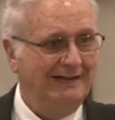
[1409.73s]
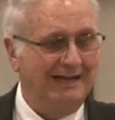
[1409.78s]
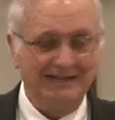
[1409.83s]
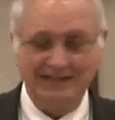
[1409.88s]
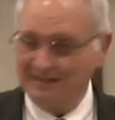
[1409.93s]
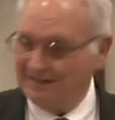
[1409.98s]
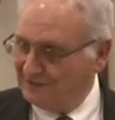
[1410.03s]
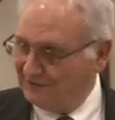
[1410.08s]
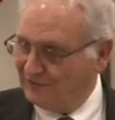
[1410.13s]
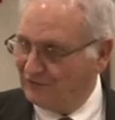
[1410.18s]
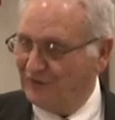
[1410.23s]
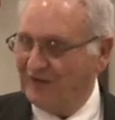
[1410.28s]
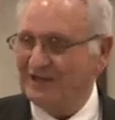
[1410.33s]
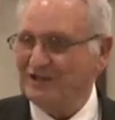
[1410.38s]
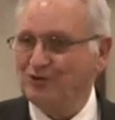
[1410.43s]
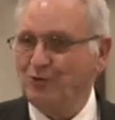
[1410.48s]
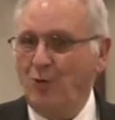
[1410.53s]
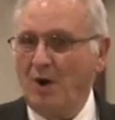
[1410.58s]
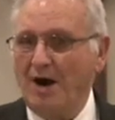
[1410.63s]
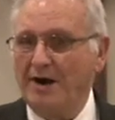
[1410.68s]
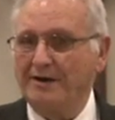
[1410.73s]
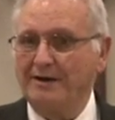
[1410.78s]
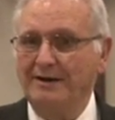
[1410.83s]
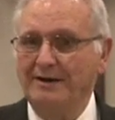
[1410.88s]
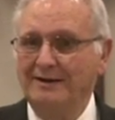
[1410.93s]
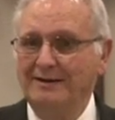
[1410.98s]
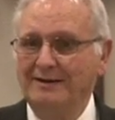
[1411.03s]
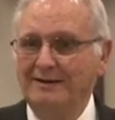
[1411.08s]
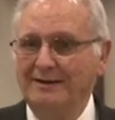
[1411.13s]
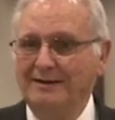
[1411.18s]
and get the fresh
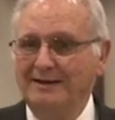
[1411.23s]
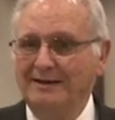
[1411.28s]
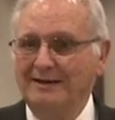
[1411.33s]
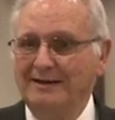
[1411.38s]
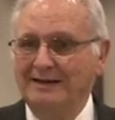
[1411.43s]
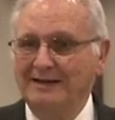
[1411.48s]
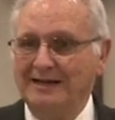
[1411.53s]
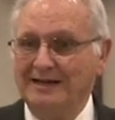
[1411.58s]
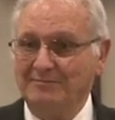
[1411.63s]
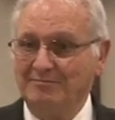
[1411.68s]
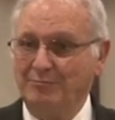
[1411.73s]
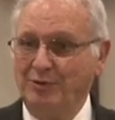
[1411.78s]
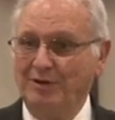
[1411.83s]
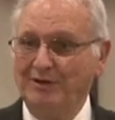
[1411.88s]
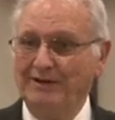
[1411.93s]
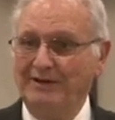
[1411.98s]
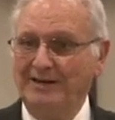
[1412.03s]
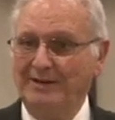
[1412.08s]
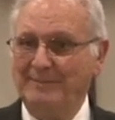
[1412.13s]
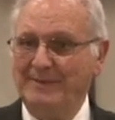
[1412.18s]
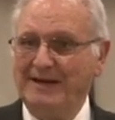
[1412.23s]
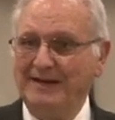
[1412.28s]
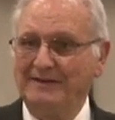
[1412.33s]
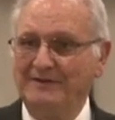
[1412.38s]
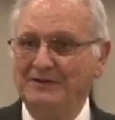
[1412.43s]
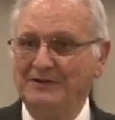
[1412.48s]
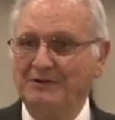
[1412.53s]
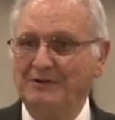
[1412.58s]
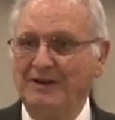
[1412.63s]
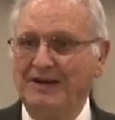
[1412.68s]
water and pull it up out
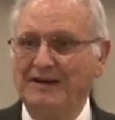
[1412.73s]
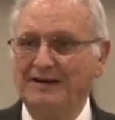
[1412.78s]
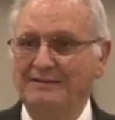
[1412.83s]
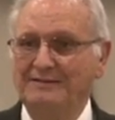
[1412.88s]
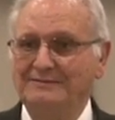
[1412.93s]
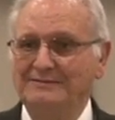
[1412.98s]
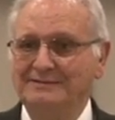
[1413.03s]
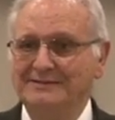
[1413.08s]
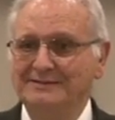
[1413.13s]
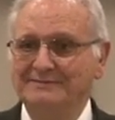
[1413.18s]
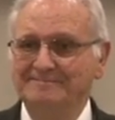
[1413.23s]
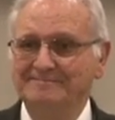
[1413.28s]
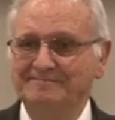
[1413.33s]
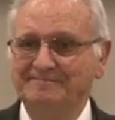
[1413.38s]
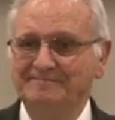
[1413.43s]
of the ground